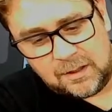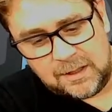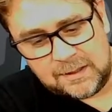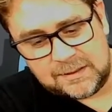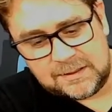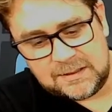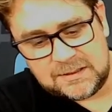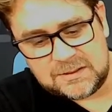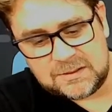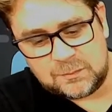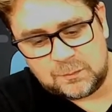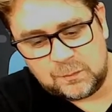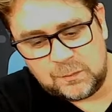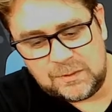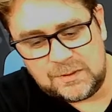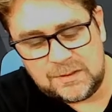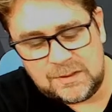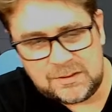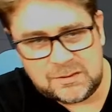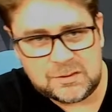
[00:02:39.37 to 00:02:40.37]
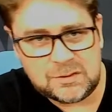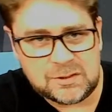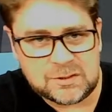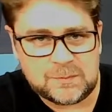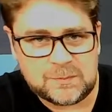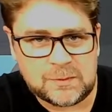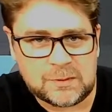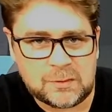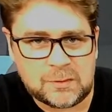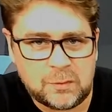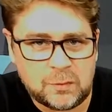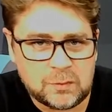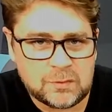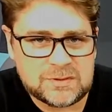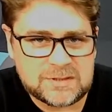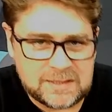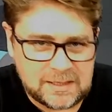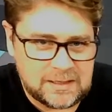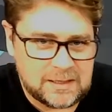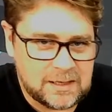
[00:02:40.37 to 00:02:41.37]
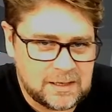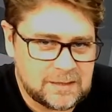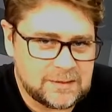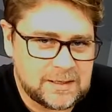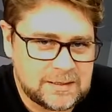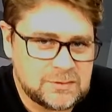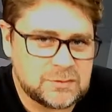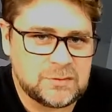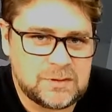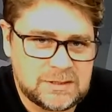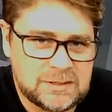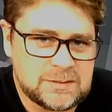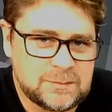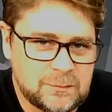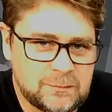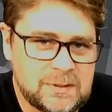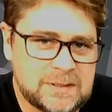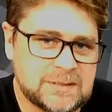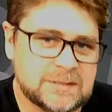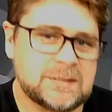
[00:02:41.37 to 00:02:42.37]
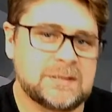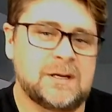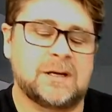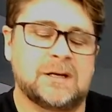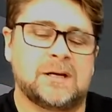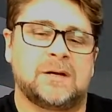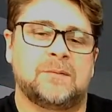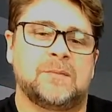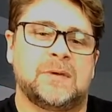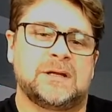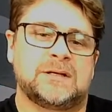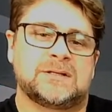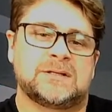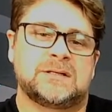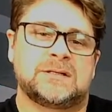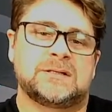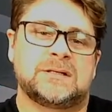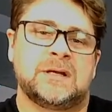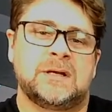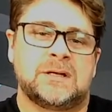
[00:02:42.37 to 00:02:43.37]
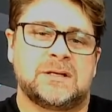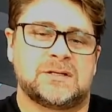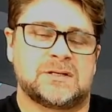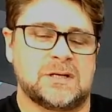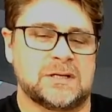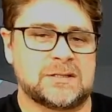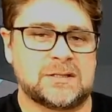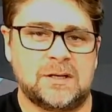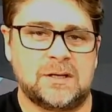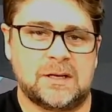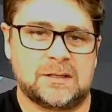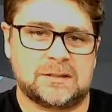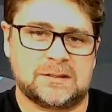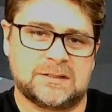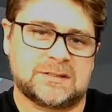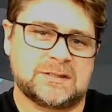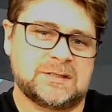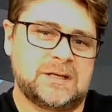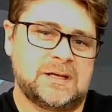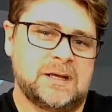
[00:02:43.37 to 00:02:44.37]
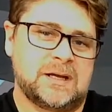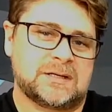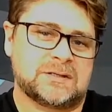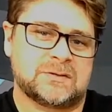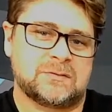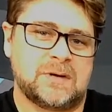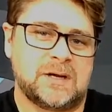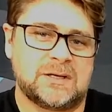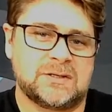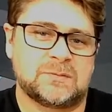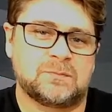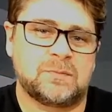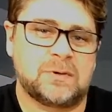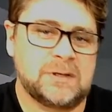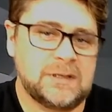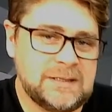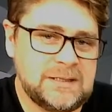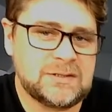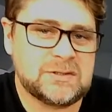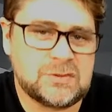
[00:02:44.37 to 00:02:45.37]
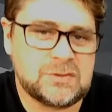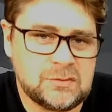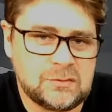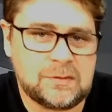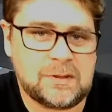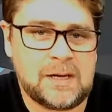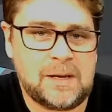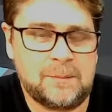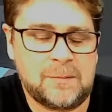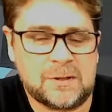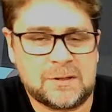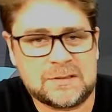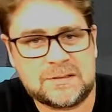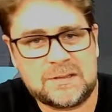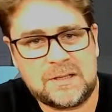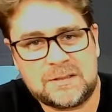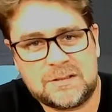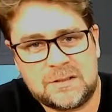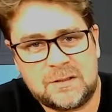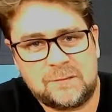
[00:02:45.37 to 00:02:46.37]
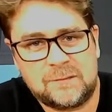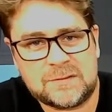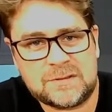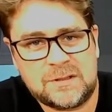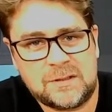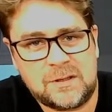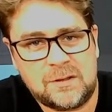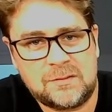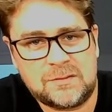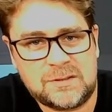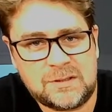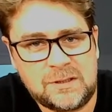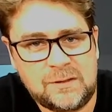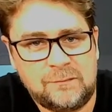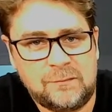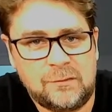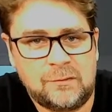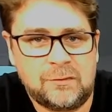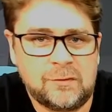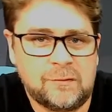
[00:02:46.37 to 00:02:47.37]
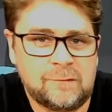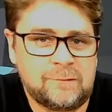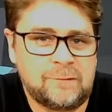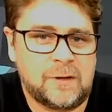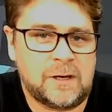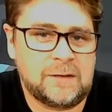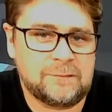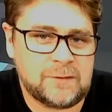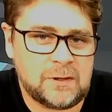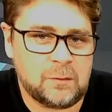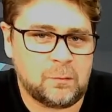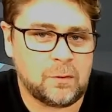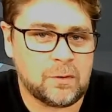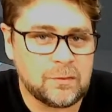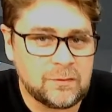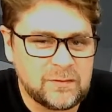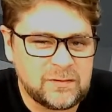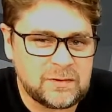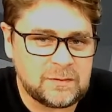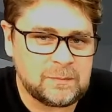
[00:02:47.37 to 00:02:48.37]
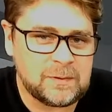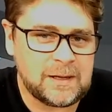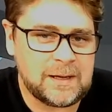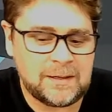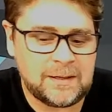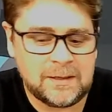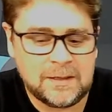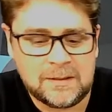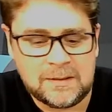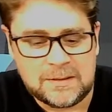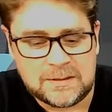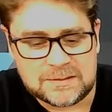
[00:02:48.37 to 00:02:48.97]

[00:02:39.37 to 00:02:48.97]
I guess with these units, because they do need to be registered, like I mentioned, just like the CX range, please do that because that's obviously going to give you your 5-year warranty plan.